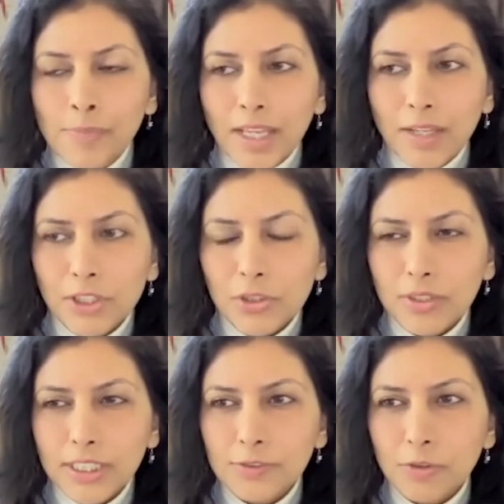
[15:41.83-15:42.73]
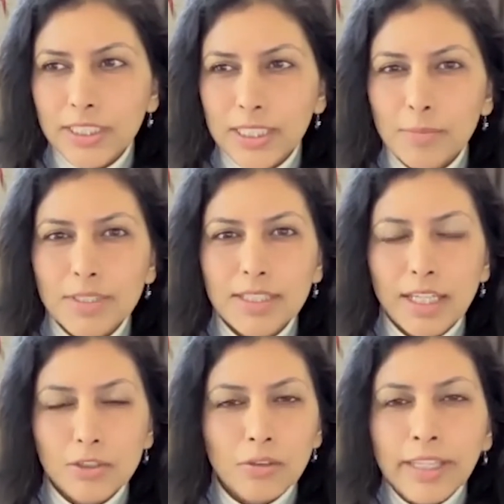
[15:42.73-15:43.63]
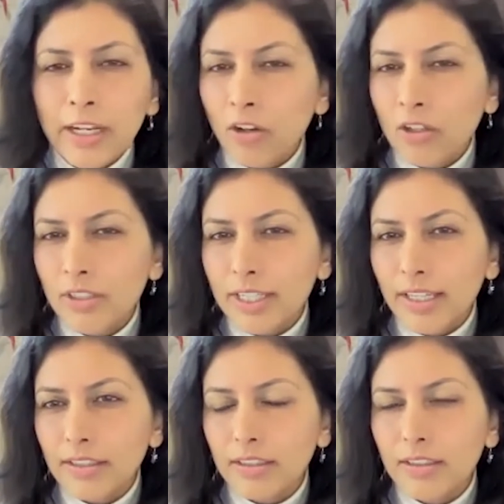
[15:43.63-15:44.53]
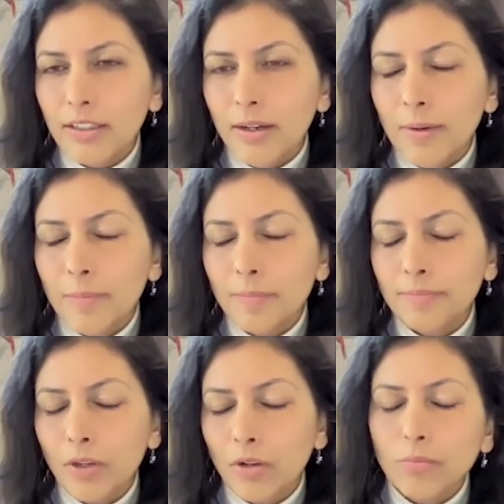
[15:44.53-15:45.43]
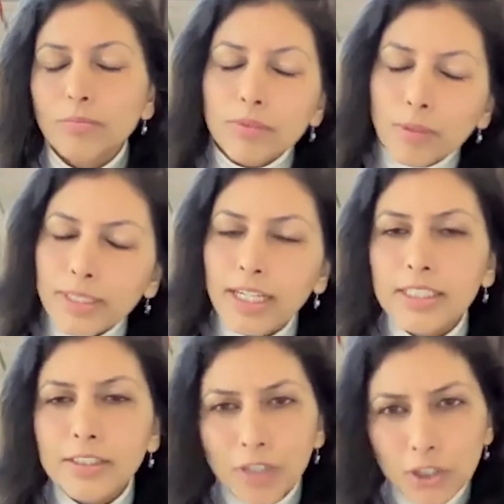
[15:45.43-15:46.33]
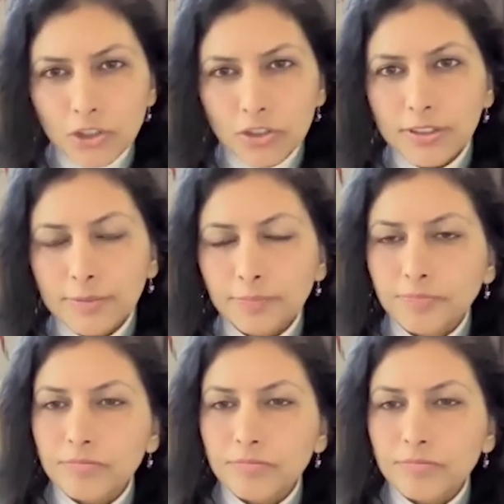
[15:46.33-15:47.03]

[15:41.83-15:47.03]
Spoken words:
And we do this for teams that don't get along together, or probably are dysfunctional,